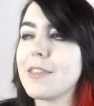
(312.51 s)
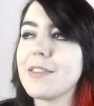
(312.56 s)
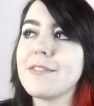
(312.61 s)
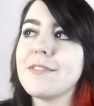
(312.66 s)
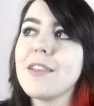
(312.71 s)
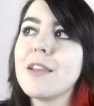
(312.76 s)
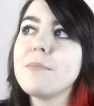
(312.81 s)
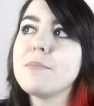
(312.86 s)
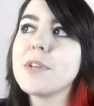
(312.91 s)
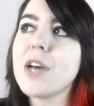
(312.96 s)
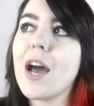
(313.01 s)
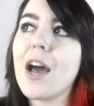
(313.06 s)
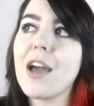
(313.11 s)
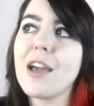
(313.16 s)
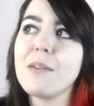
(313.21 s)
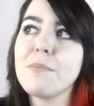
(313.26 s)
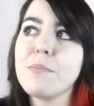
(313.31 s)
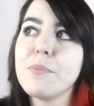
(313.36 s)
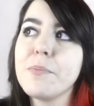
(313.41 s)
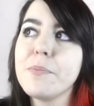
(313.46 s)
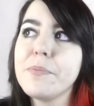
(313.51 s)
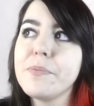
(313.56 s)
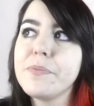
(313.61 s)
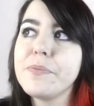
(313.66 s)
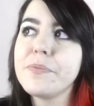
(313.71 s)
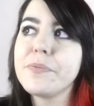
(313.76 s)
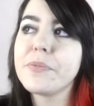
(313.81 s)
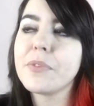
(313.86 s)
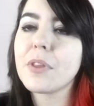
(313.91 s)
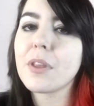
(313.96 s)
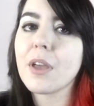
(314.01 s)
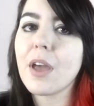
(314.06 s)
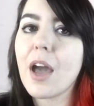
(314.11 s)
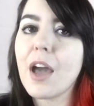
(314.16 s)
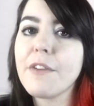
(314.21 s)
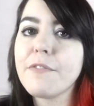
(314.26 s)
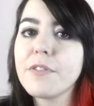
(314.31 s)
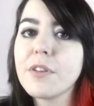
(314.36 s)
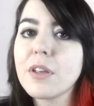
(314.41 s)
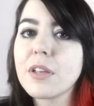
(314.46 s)
at the same time,
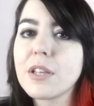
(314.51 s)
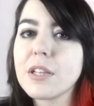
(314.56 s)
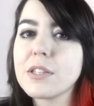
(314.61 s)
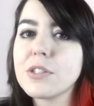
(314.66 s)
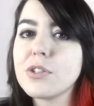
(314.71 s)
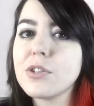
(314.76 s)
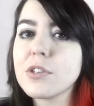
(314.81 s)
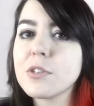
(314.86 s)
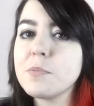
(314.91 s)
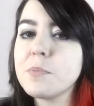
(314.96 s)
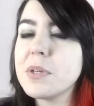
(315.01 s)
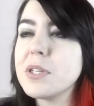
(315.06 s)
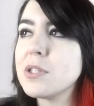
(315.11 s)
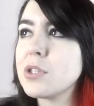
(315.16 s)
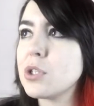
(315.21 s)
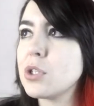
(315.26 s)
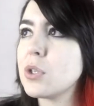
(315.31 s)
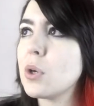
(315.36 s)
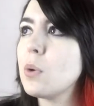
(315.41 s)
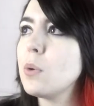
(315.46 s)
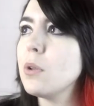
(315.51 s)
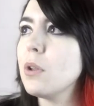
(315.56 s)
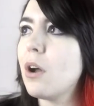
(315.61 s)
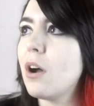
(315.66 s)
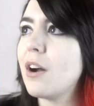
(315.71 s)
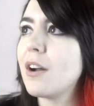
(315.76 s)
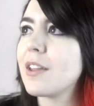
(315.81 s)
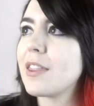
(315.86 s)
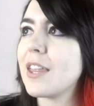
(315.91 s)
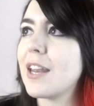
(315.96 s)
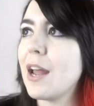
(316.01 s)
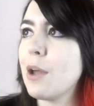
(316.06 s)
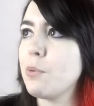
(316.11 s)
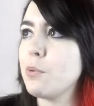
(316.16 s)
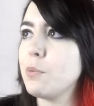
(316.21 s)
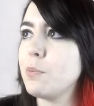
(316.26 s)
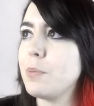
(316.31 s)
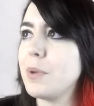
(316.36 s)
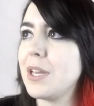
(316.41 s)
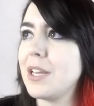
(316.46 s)
I feel like it's just been so long that I
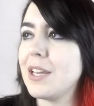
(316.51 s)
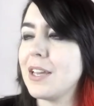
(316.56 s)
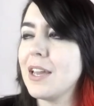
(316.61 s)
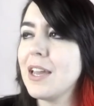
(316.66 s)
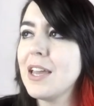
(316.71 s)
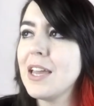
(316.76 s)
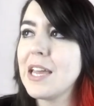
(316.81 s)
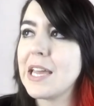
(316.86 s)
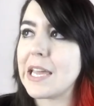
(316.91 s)
would be